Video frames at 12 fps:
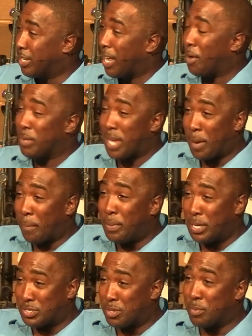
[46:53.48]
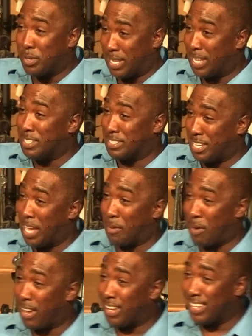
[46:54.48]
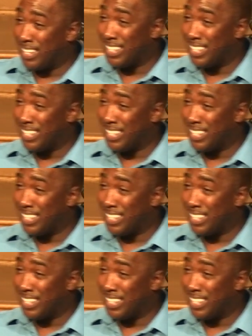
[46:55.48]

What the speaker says: So now we got a picture of what that looks like, right?